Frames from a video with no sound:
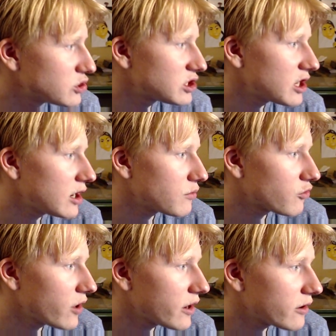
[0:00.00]
in Stadium
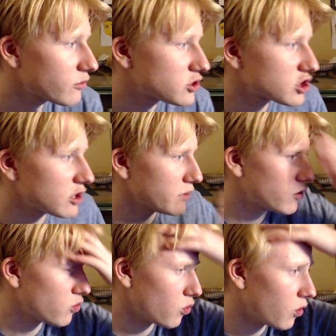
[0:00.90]
Creator, which is going to be
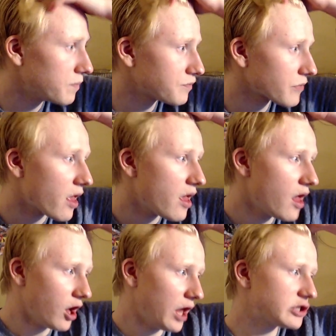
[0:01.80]
cool.
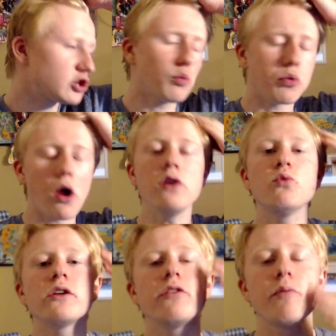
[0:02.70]
And so probably one of the